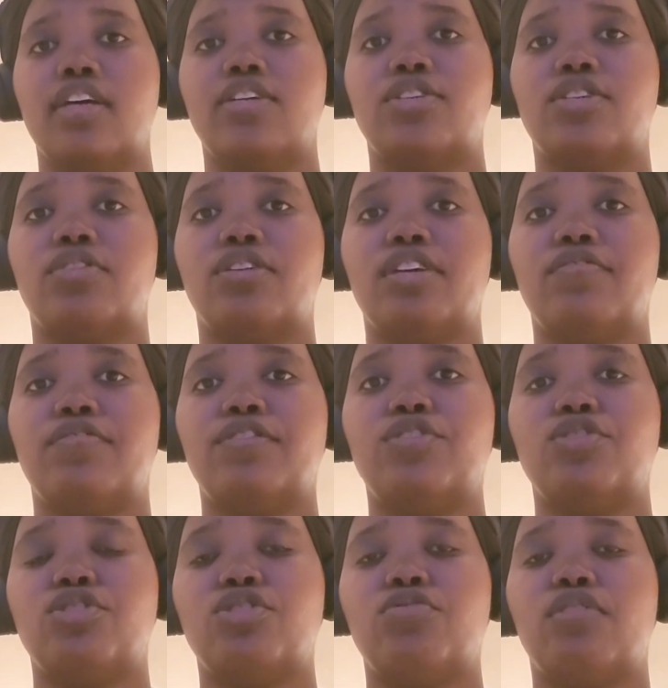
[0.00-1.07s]
So if you
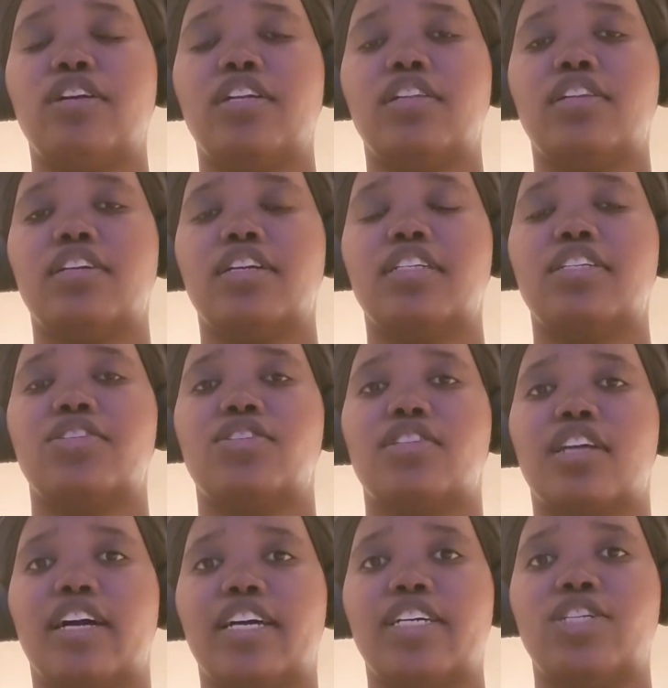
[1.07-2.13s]
do want to look at the
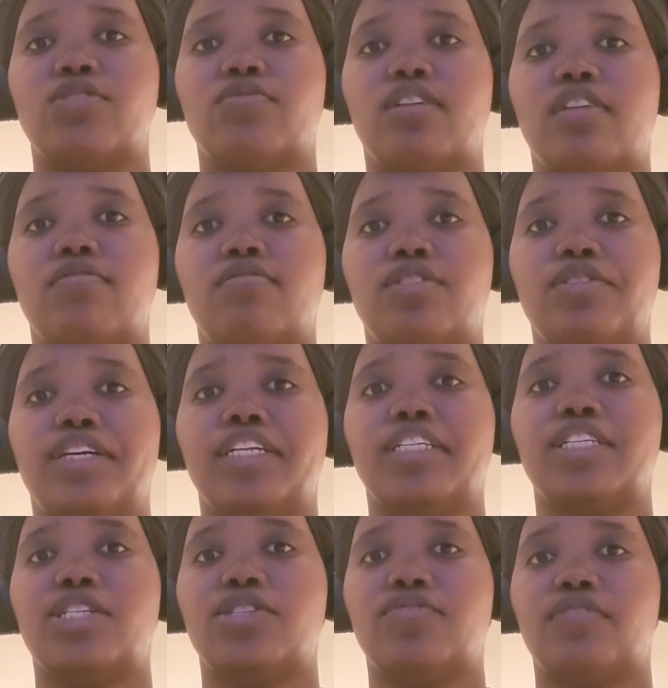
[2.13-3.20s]
slides while viewing
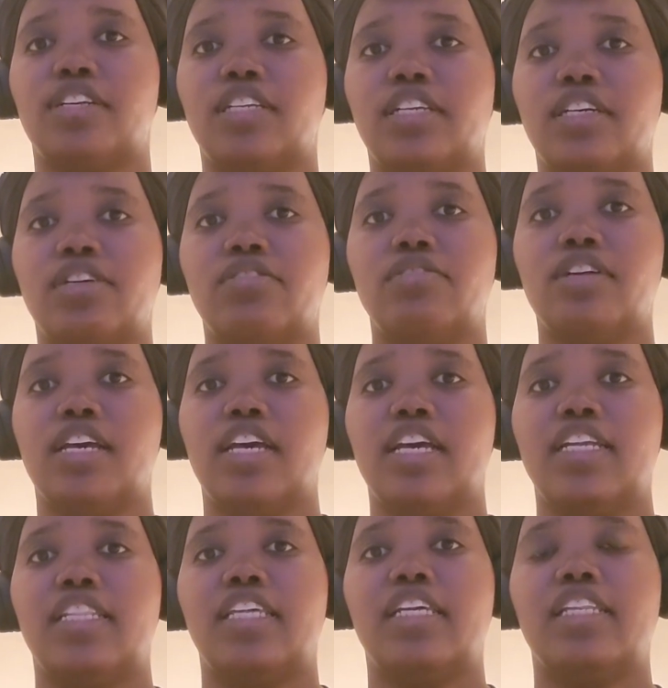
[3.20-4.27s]
this video,
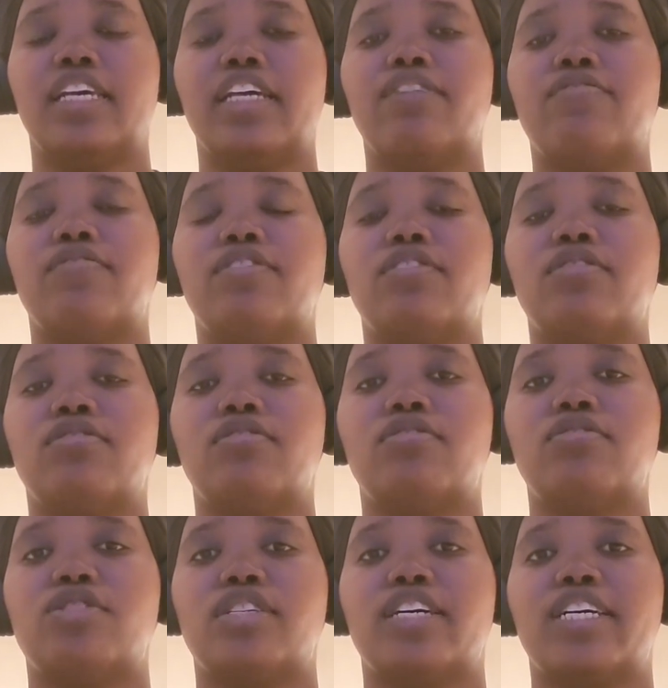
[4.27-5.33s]
the link for the
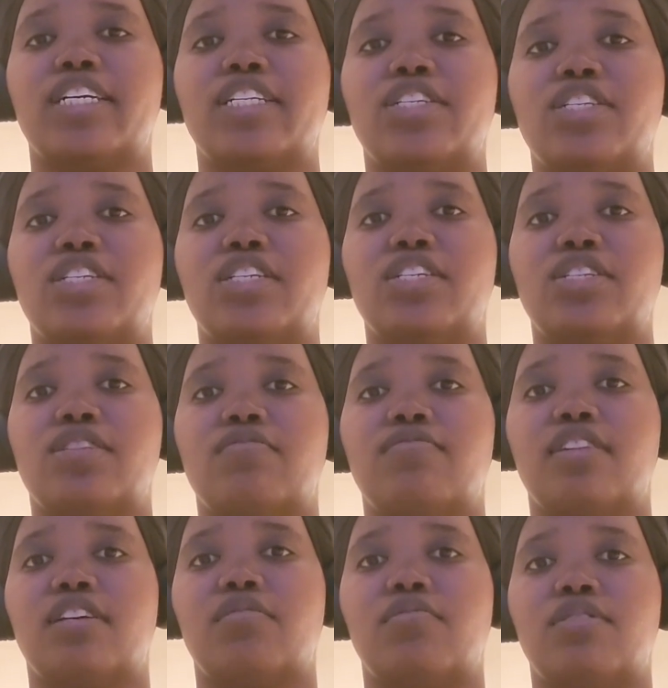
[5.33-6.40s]
Google Slides is
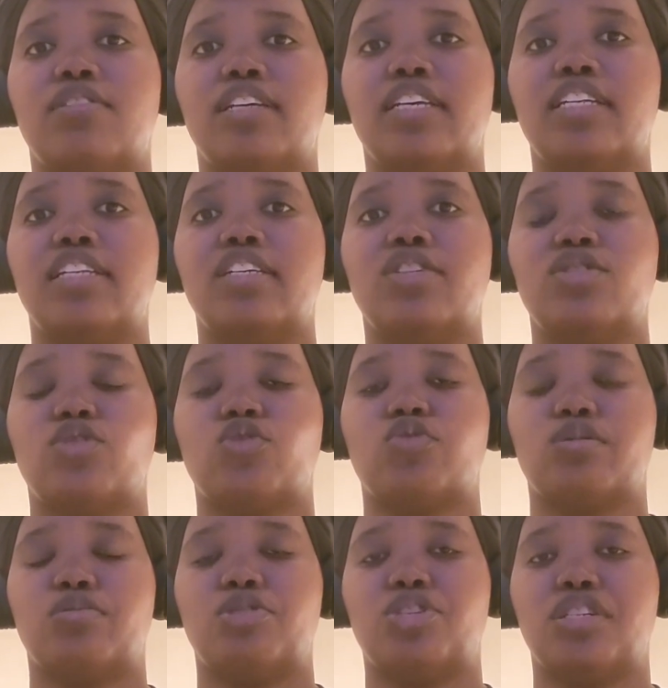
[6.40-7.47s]
available in the
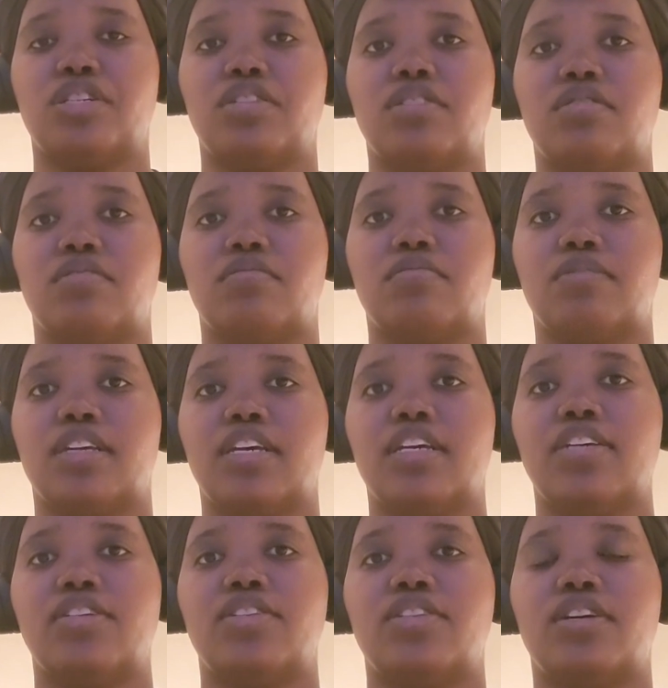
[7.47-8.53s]
description.
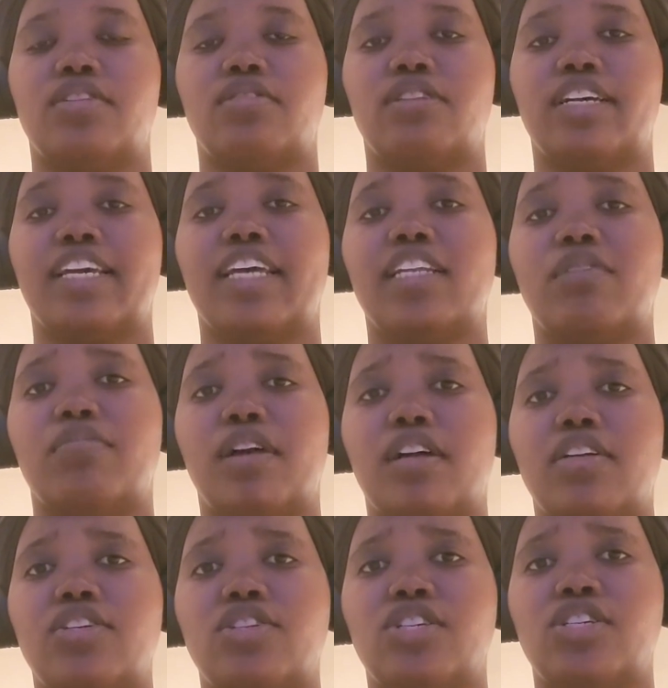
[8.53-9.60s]
So again,
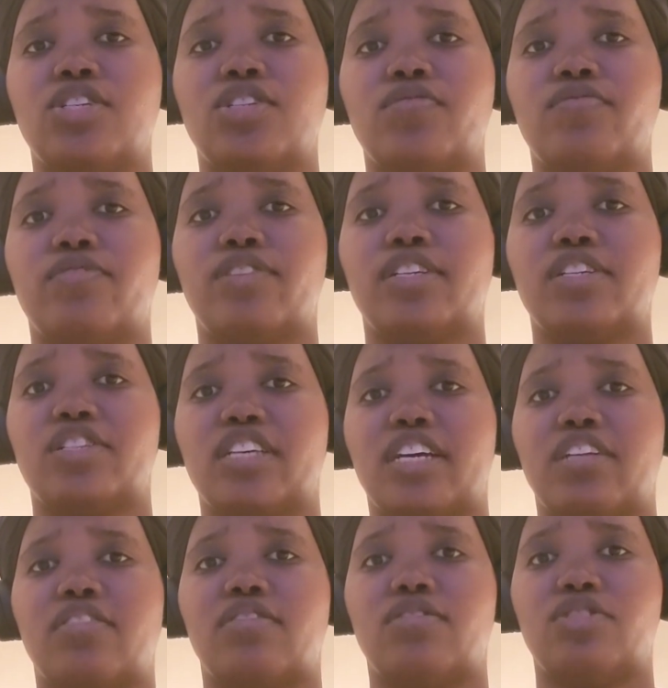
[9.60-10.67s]
apologies for the
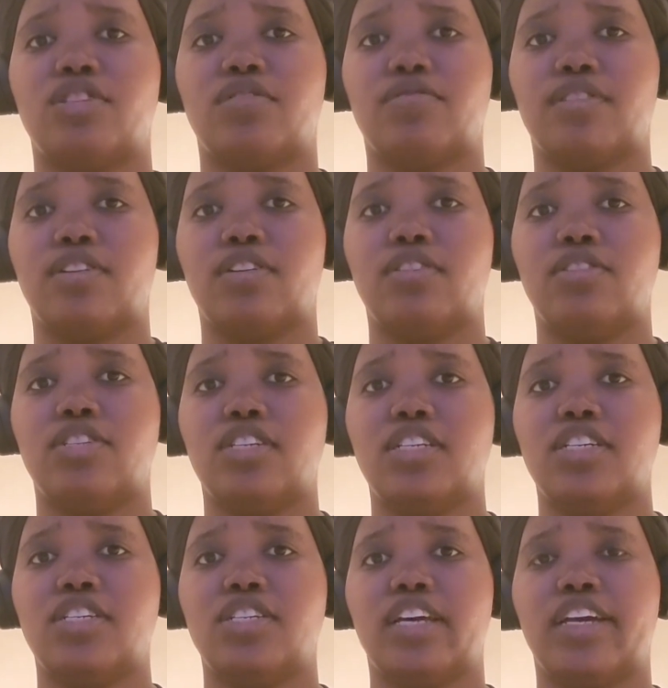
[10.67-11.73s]
technical
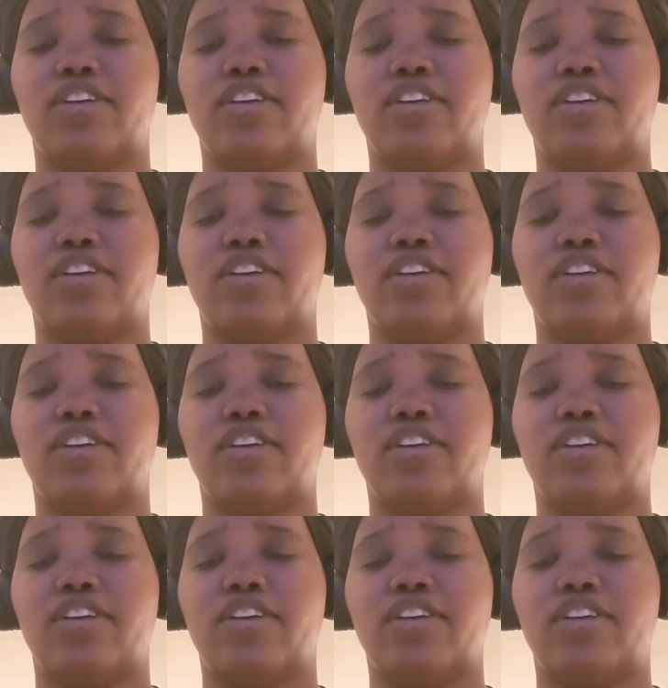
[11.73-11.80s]
difficulties.